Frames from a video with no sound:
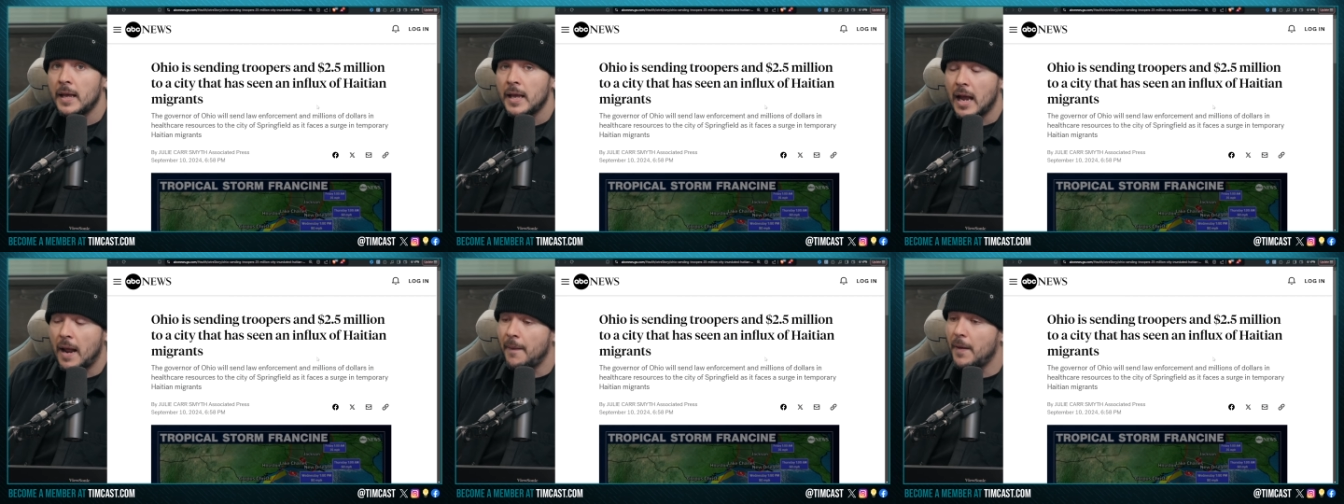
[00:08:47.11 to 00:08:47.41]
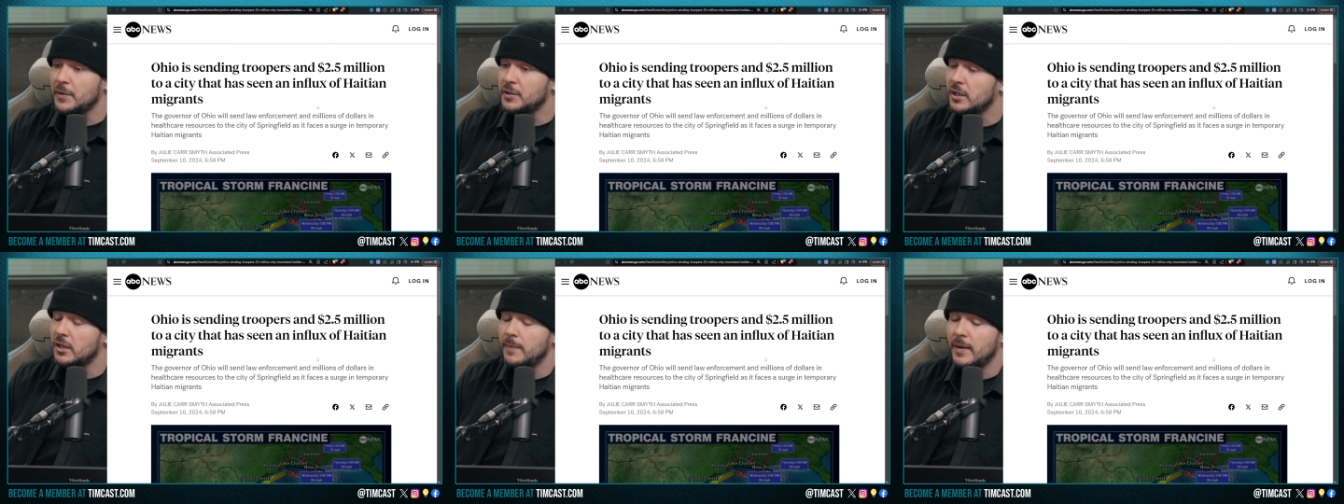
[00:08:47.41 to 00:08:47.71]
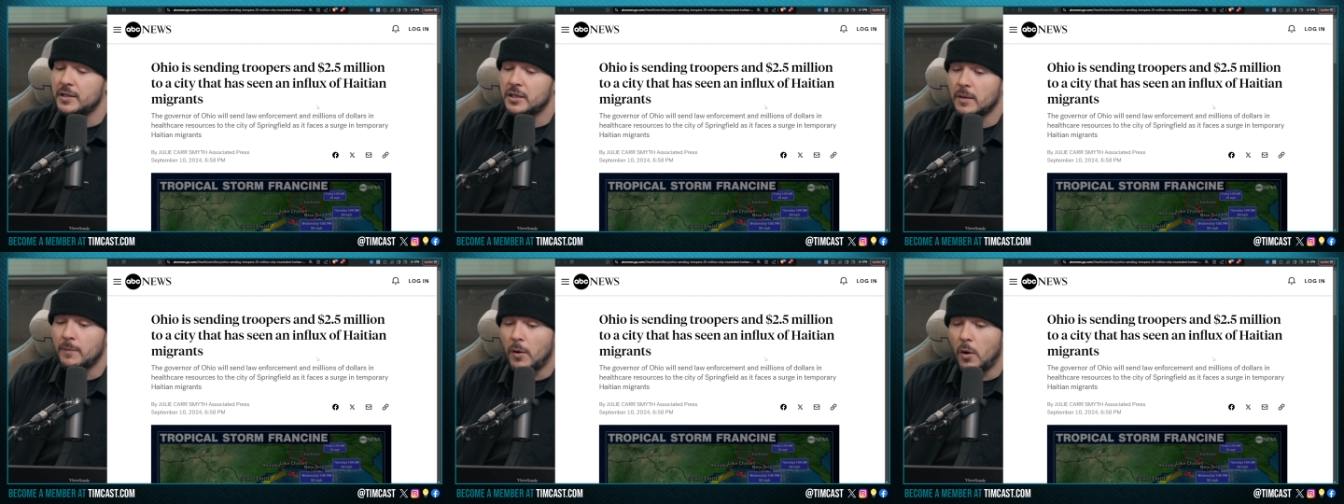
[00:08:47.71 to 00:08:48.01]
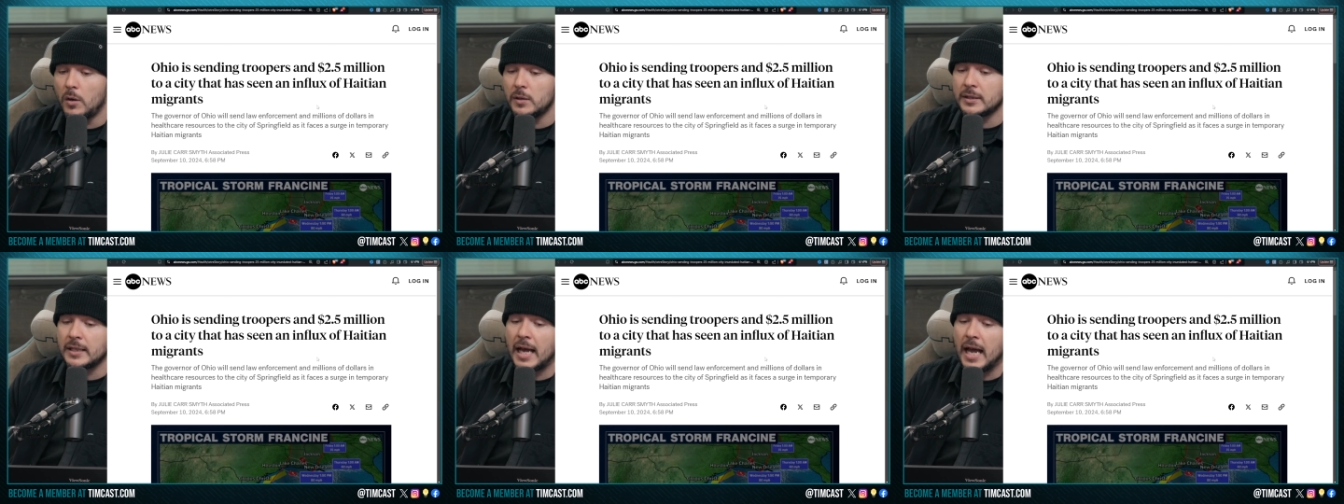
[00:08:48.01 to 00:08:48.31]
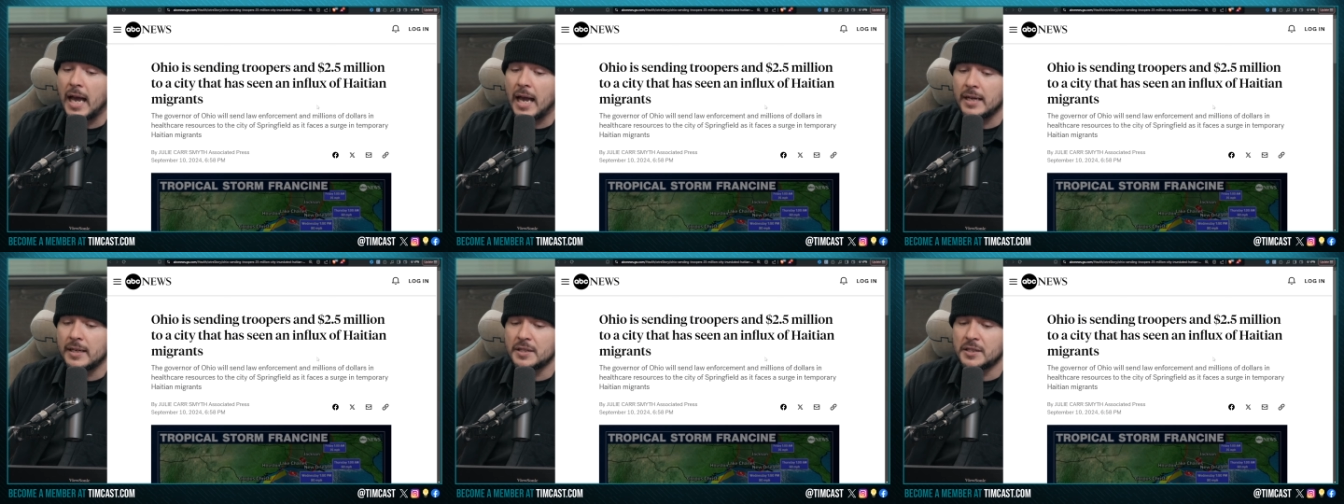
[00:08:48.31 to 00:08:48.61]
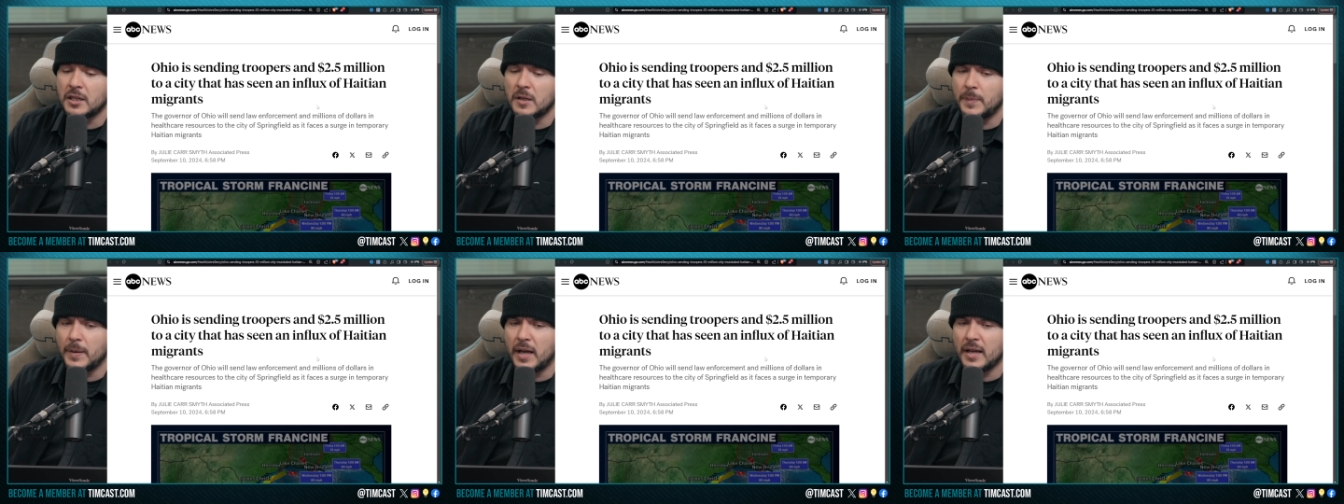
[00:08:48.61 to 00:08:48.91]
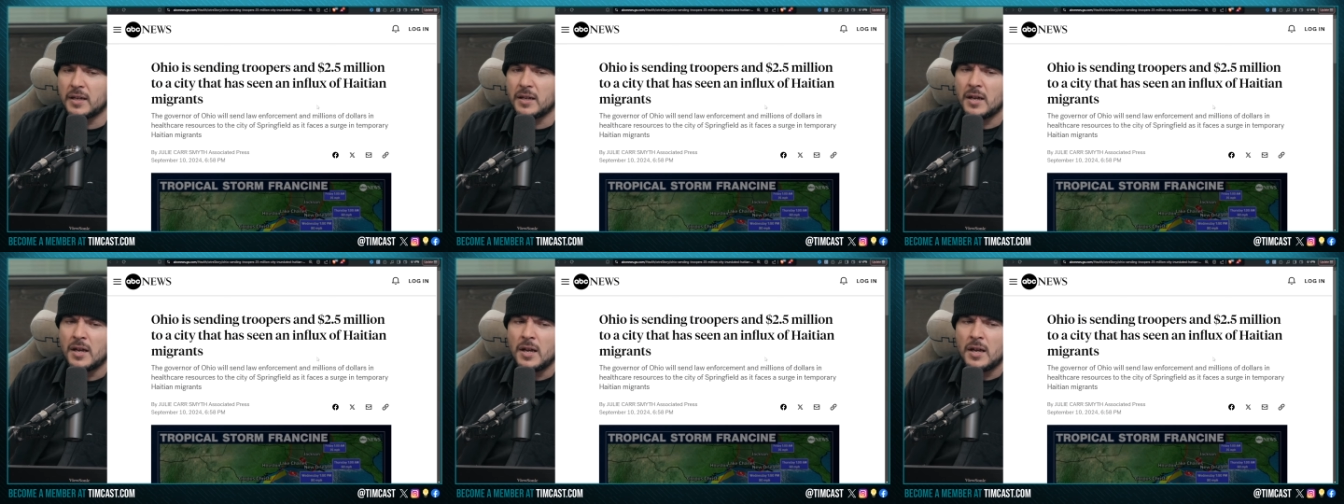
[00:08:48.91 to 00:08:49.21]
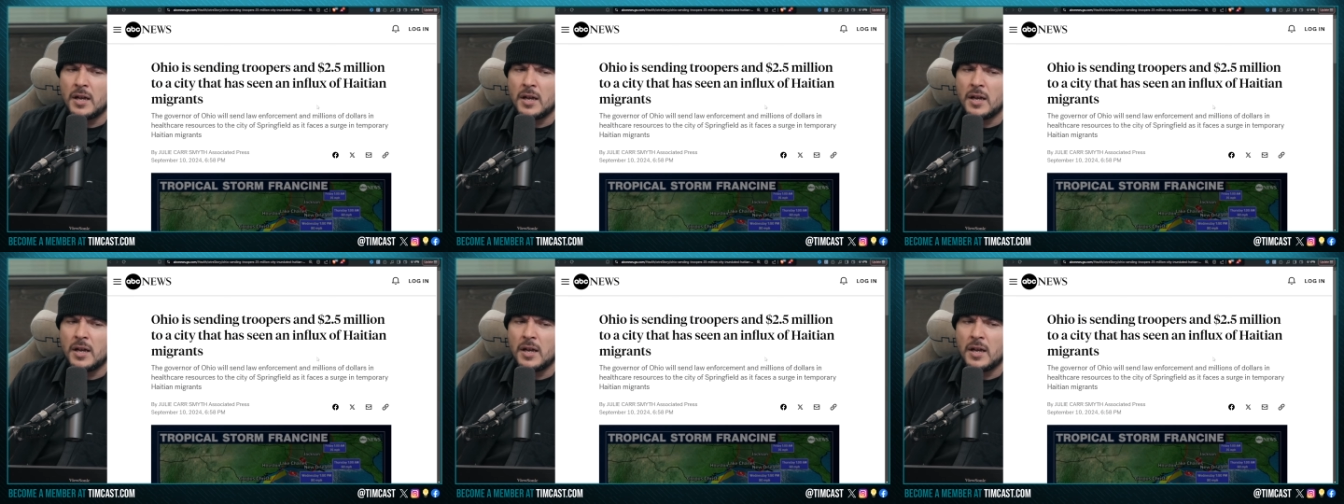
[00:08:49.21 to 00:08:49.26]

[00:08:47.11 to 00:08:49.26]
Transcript: and there's going to be some old guy, and he's going to be like,